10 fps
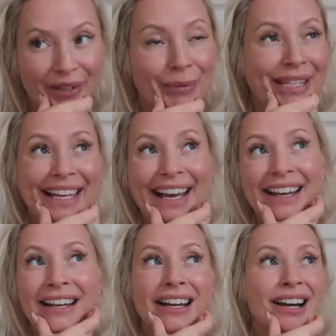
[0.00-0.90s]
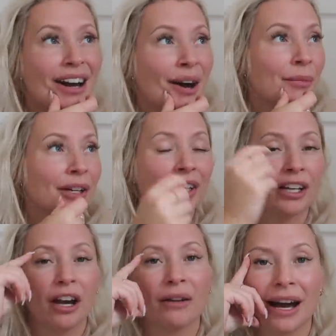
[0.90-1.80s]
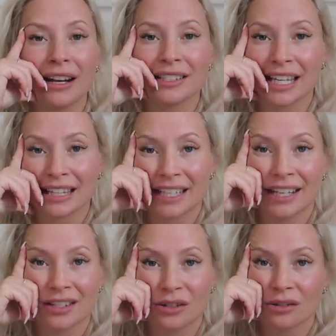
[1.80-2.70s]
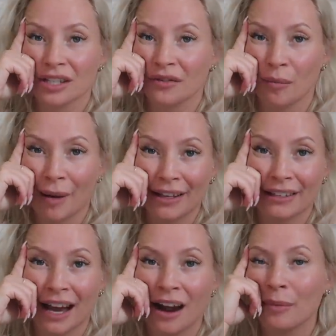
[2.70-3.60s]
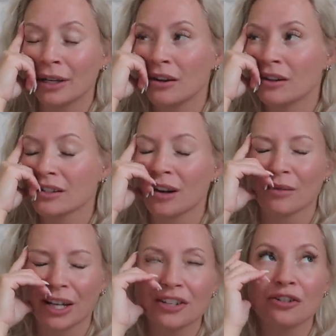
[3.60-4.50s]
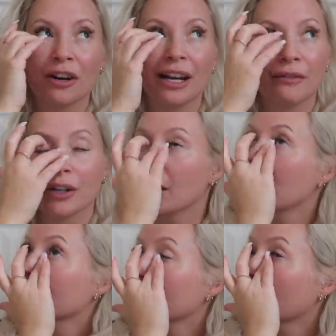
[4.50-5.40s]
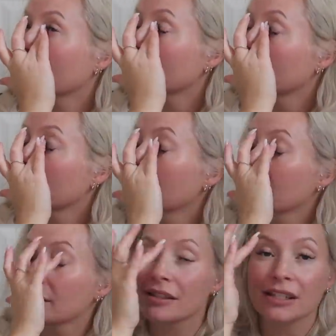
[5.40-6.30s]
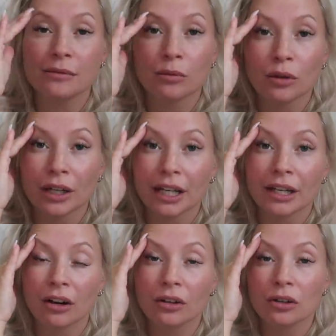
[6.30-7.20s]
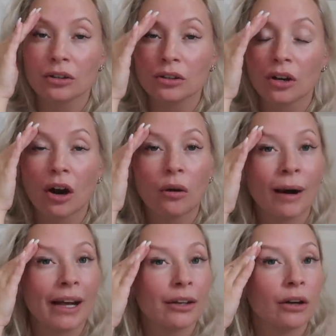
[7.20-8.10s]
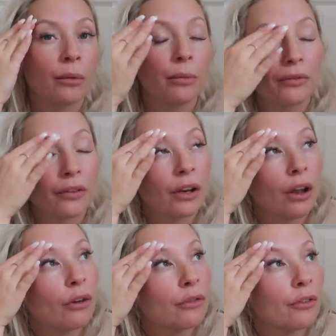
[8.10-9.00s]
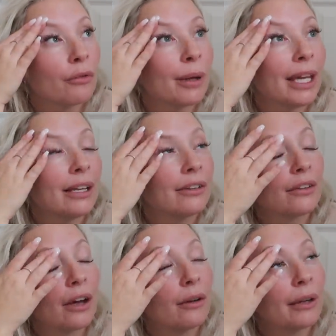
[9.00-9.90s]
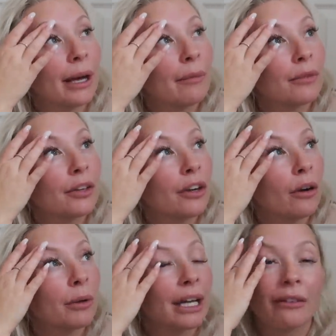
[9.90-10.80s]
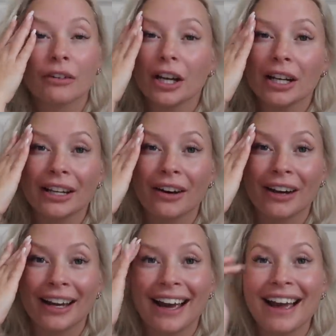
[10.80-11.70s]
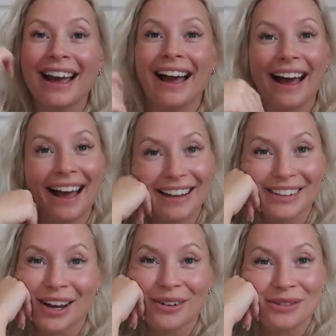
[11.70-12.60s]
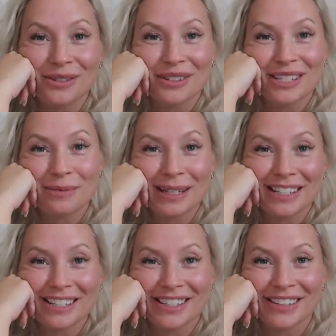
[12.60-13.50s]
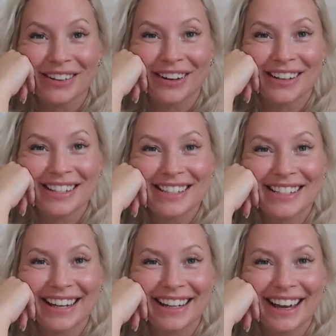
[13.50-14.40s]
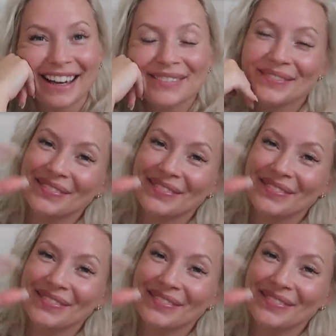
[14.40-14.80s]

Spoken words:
But yeah, I'm gonna go and get the kids sorted for bed now, because I'm gonna try and have an early night, because this morning I could not wake up for the life of me. So yeah, tonight I'm gonna have an early night, and I will speak to you soon, guys. Take care.